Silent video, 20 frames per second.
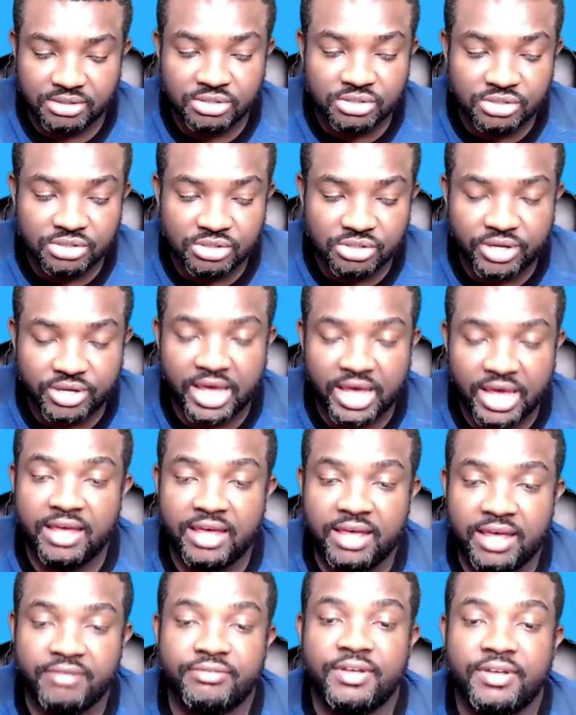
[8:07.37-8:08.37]
okay,
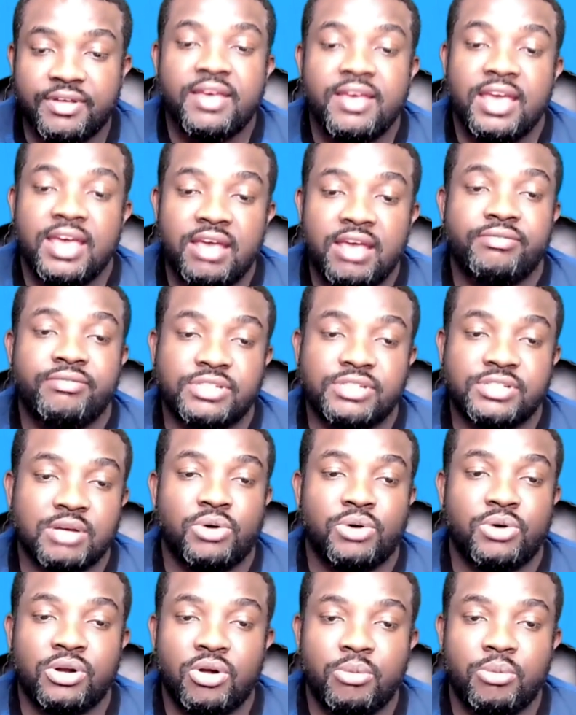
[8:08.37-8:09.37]
if
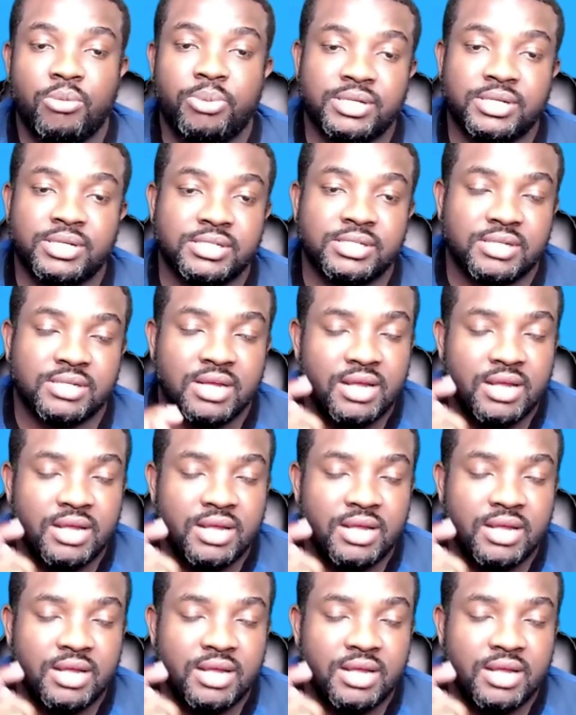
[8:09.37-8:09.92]
someone opens